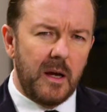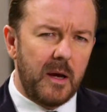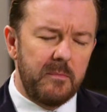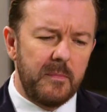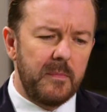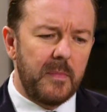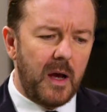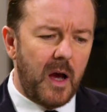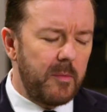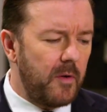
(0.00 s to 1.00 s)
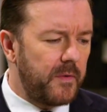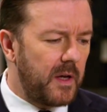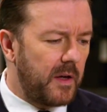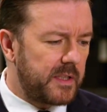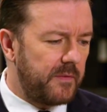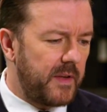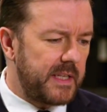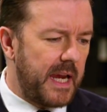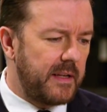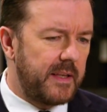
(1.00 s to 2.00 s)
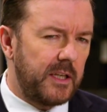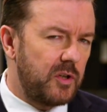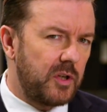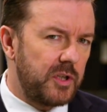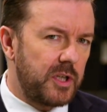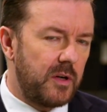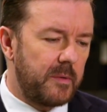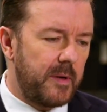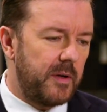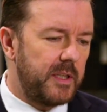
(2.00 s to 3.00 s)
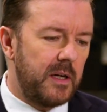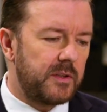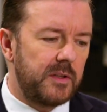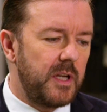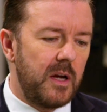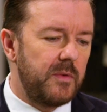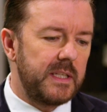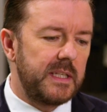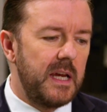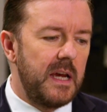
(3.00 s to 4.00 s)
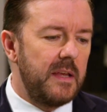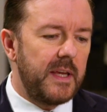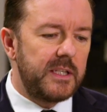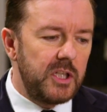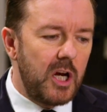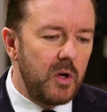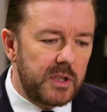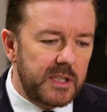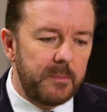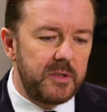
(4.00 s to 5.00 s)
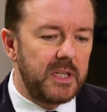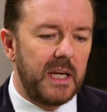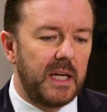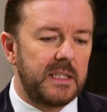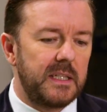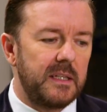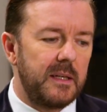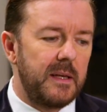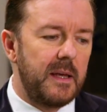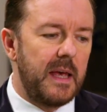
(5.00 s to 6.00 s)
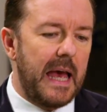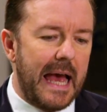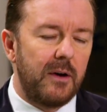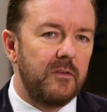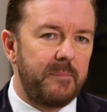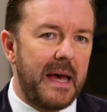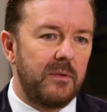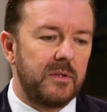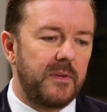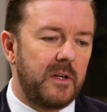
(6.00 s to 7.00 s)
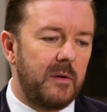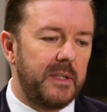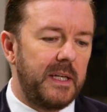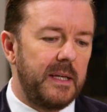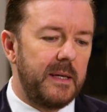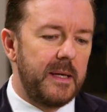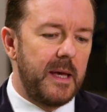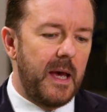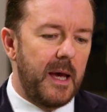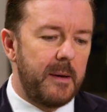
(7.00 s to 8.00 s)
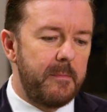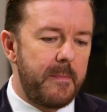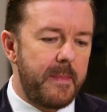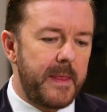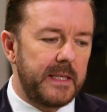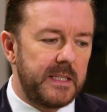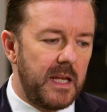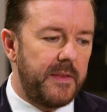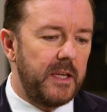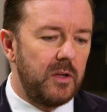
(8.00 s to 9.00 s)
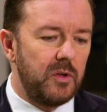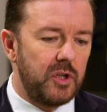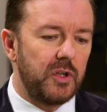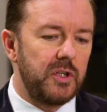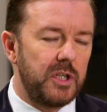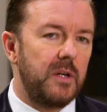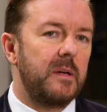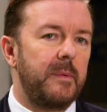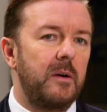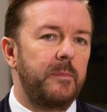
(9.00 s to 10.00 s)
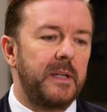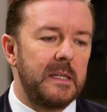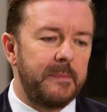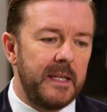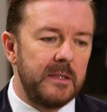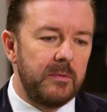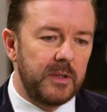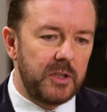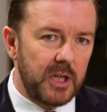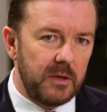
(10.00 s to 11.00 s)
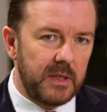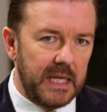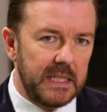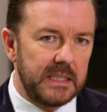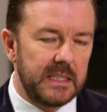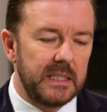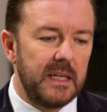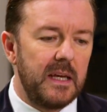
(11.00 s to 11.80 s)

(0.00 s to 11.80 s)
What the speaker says: I'm often asked if there's anything you shouldn't joke about, and the answer is no. There's no subject out of bounds for comedy. There's nothing you shouldn't joke about, but it depends what the joke is.